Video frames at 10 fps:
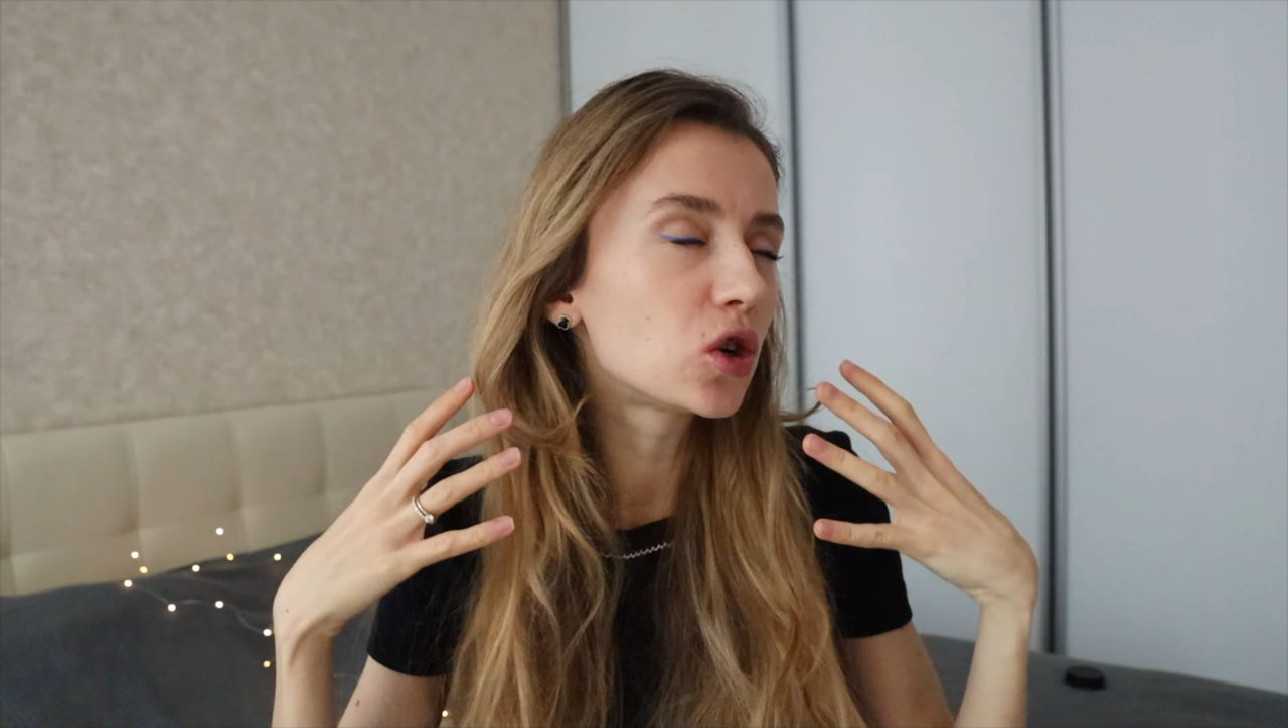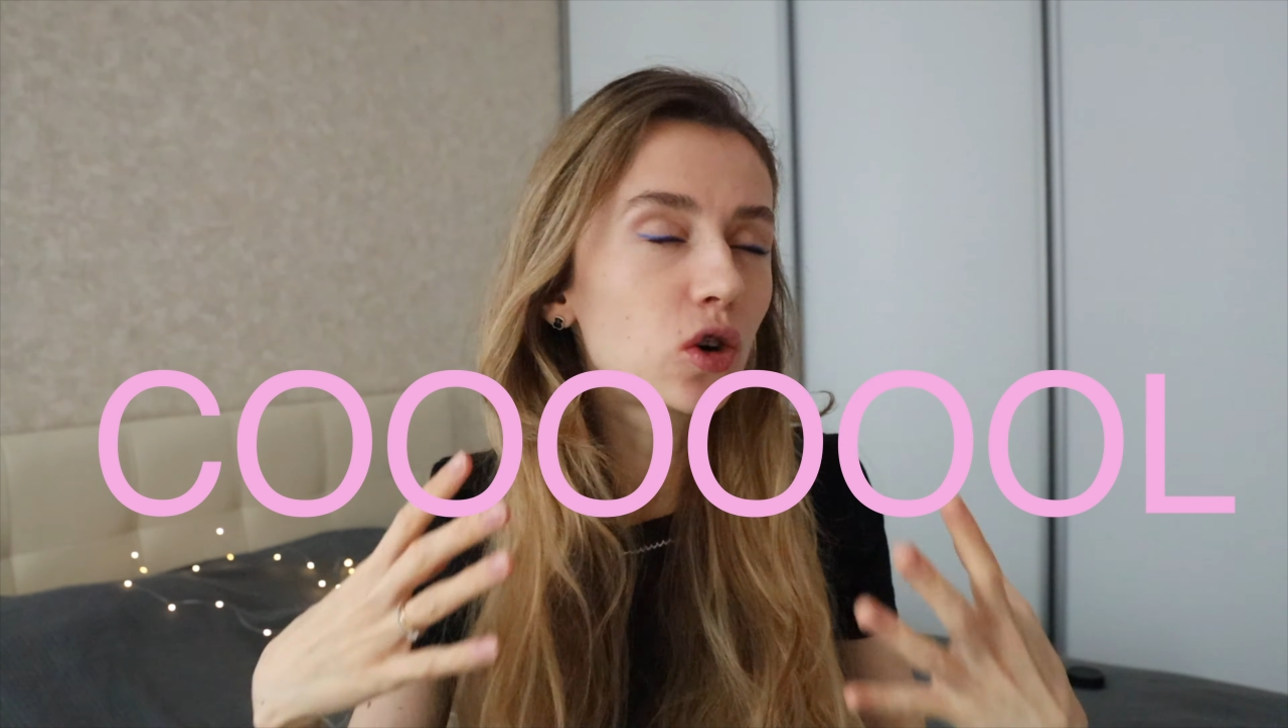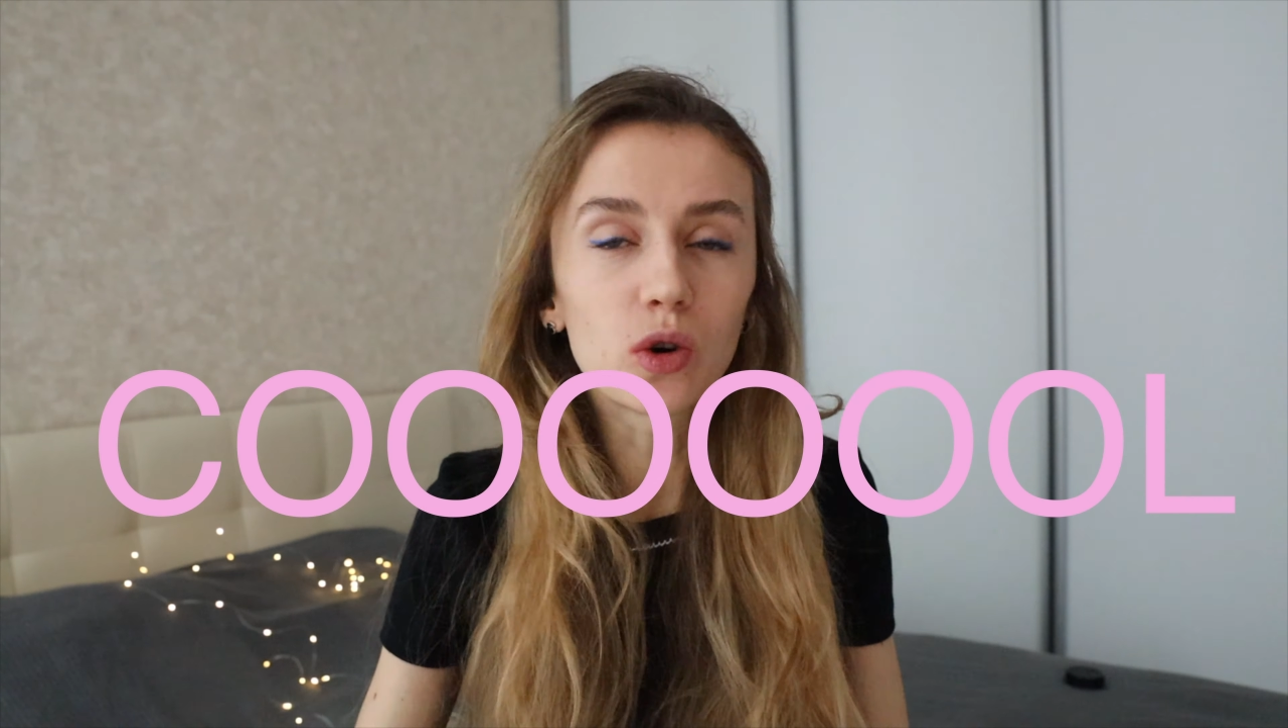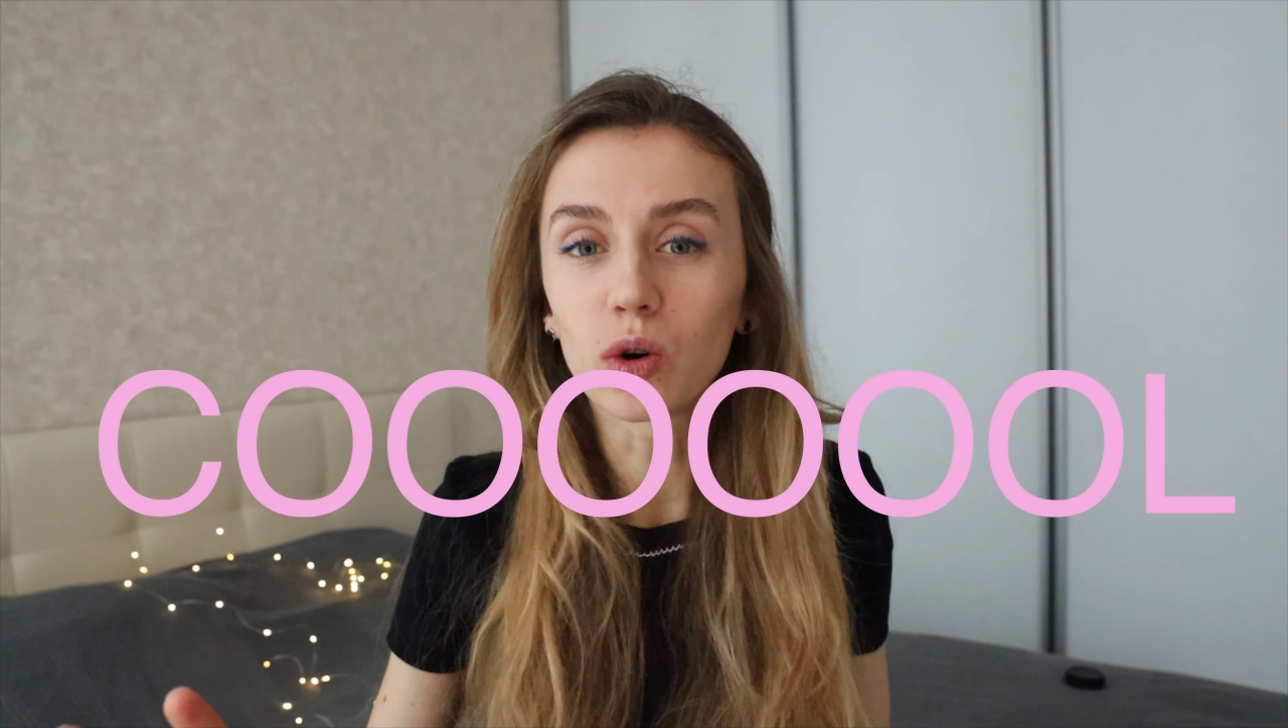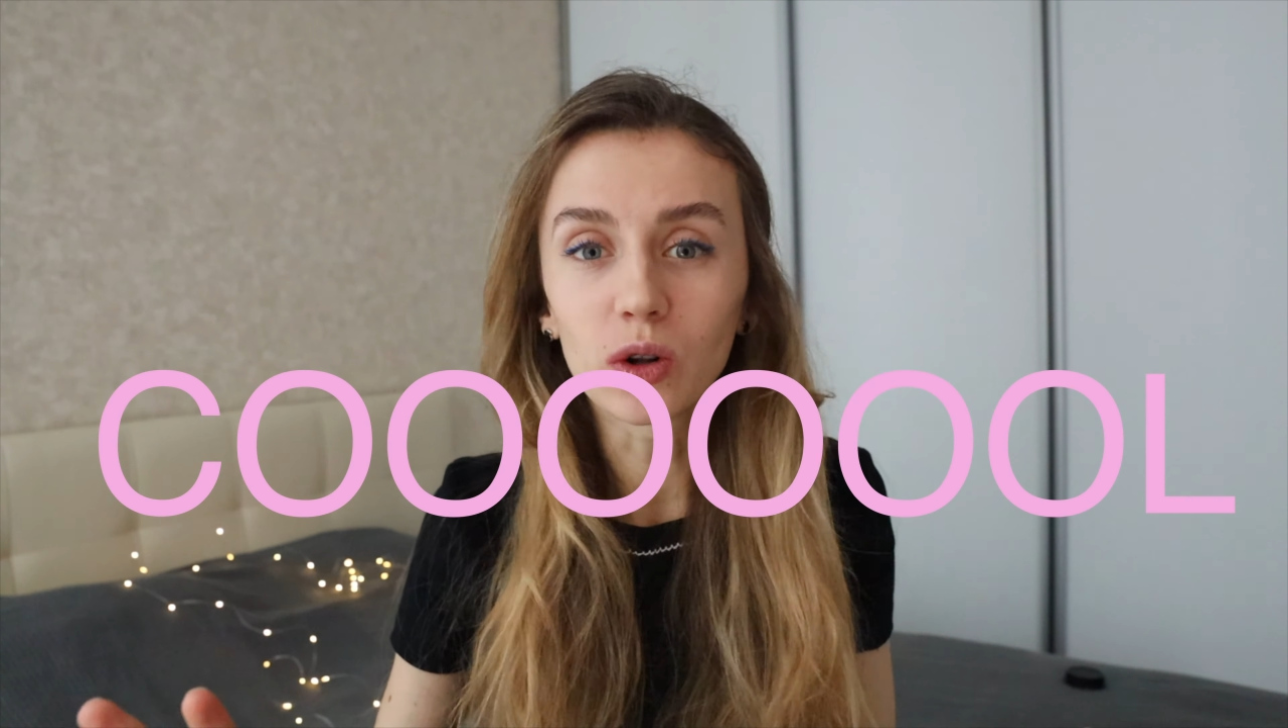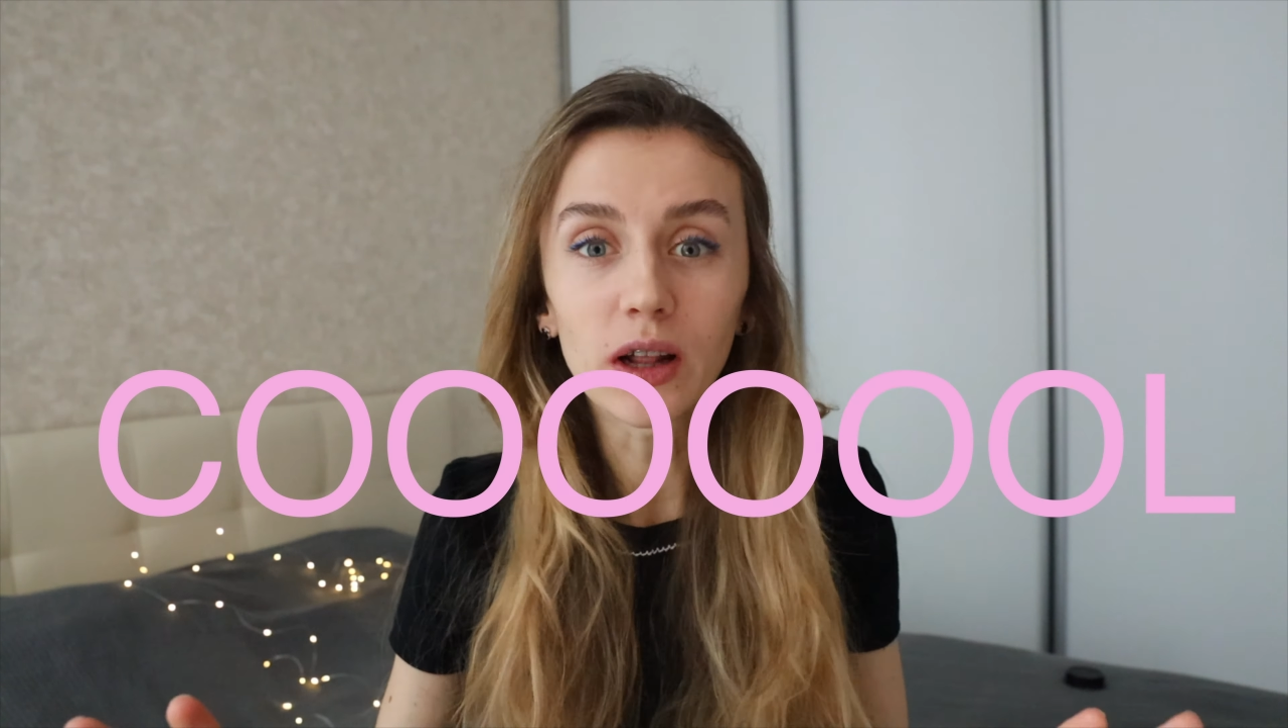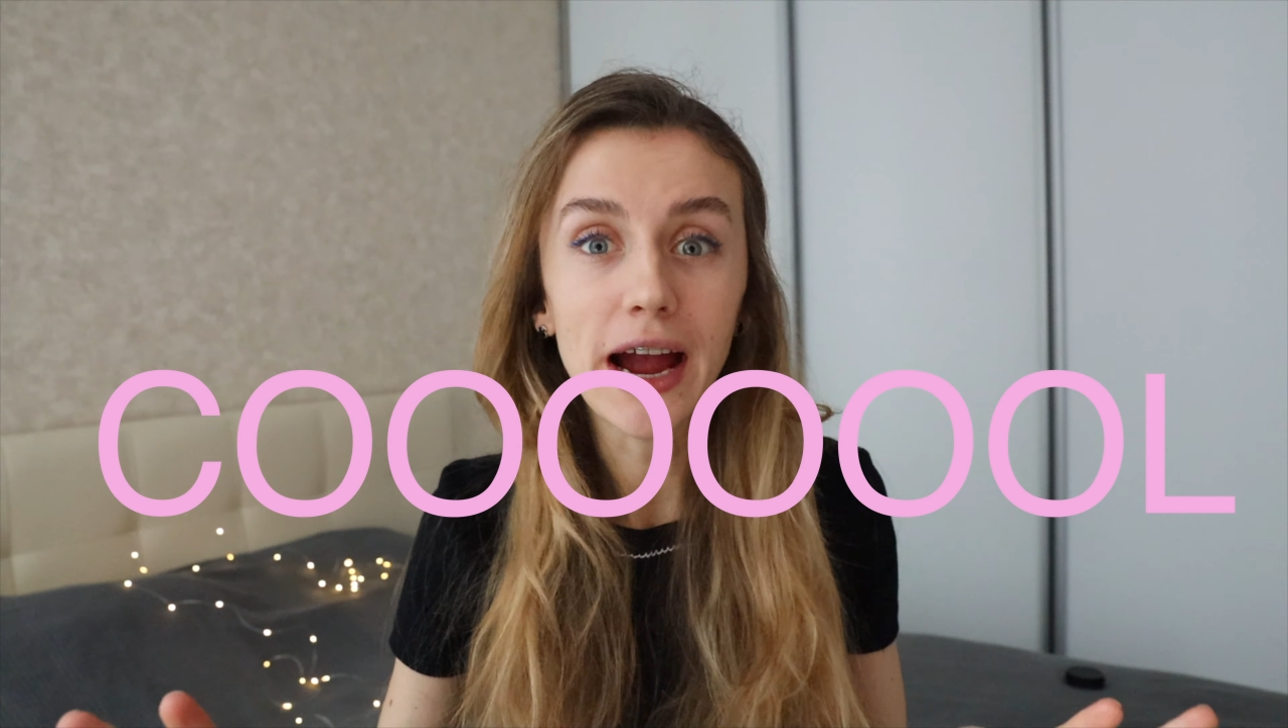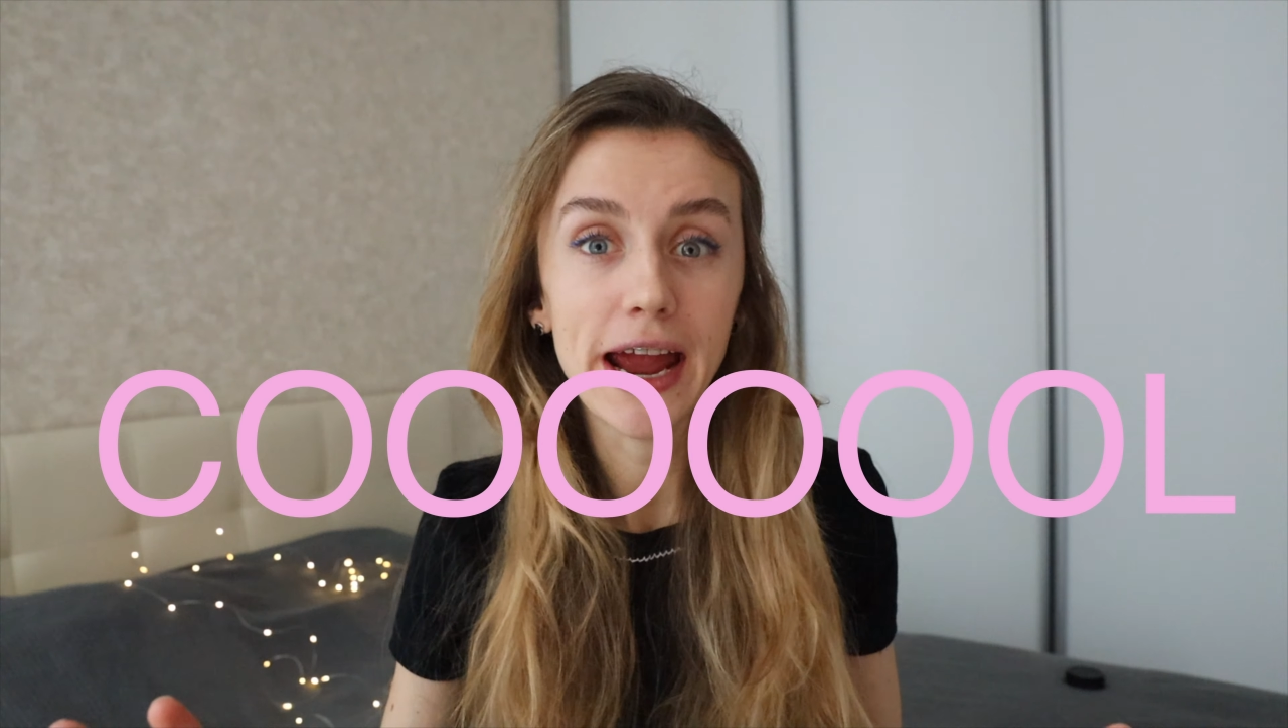cool